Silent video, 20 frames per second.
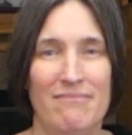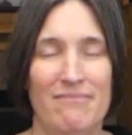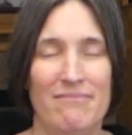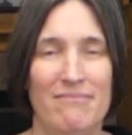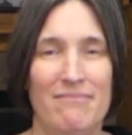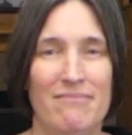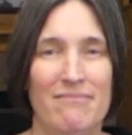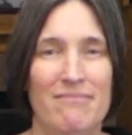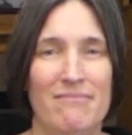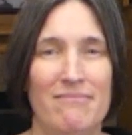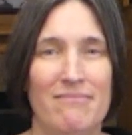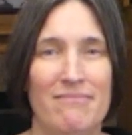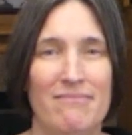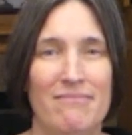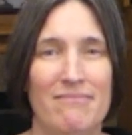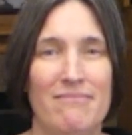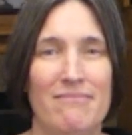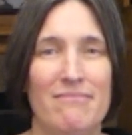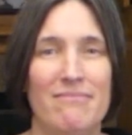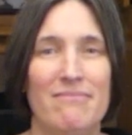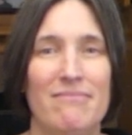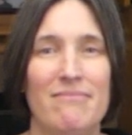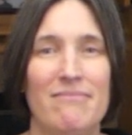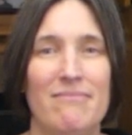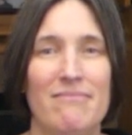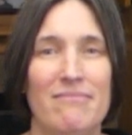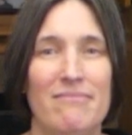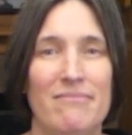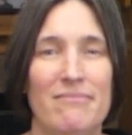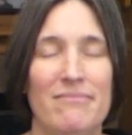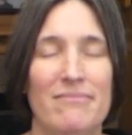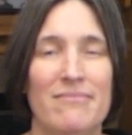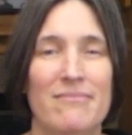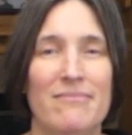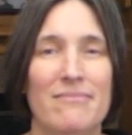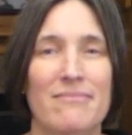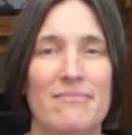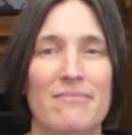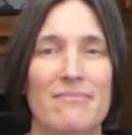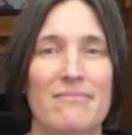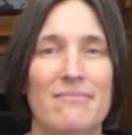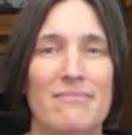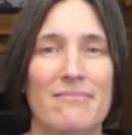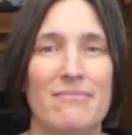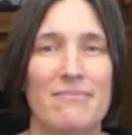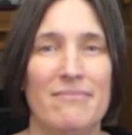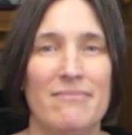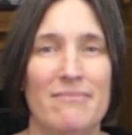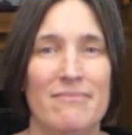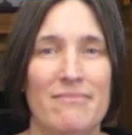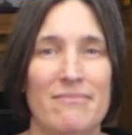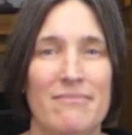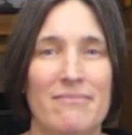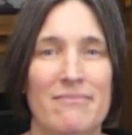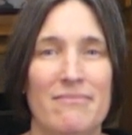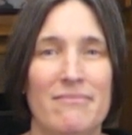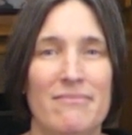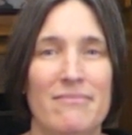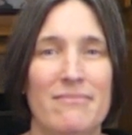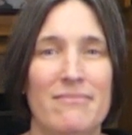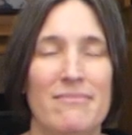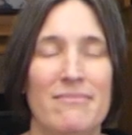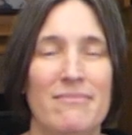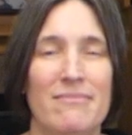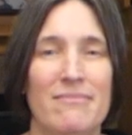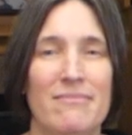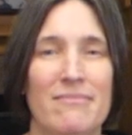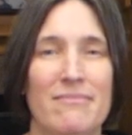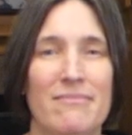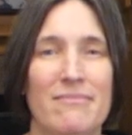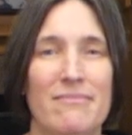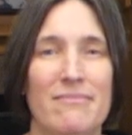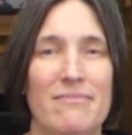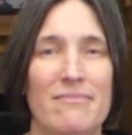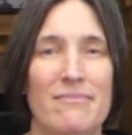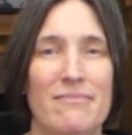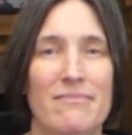No words are spoken by the person on screen.